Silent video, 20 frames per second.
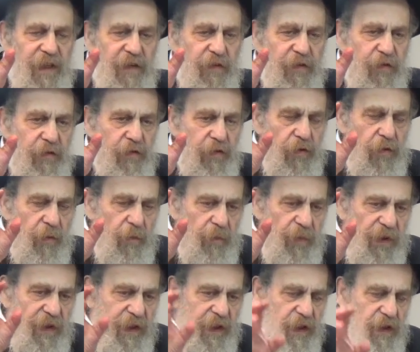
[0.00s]
a certain
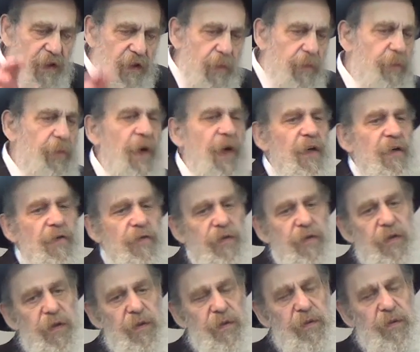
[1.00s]
particular part of
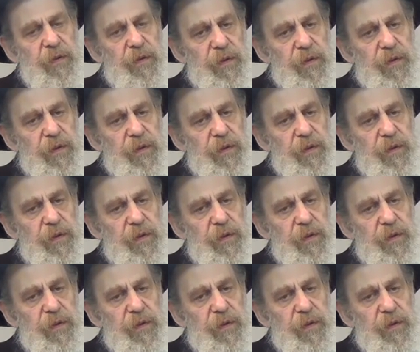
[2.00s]
Torah.